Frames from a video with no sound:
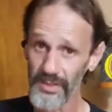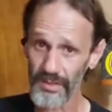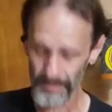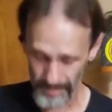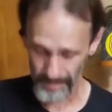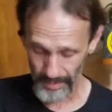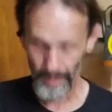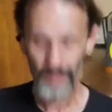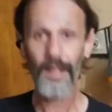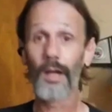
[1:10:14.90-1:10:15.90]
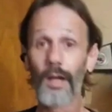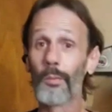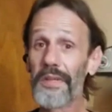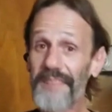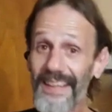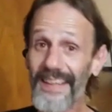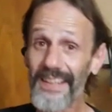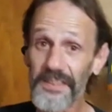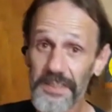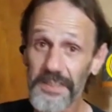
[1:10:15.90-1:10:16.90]
you, boys and girls, we've
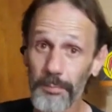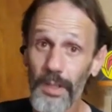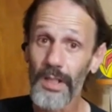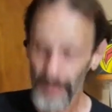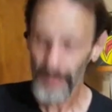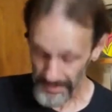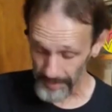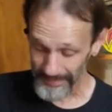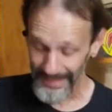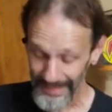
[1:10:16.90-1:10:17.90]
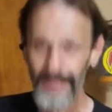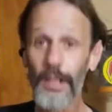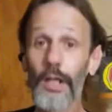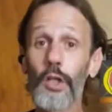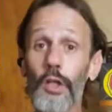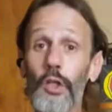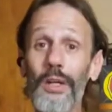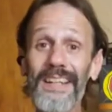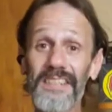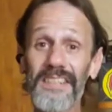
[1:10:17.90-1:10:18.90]
gotten some kind of
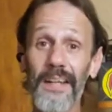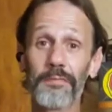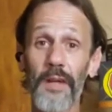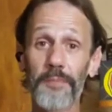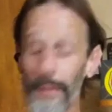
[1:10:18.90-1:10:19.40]
goodies out of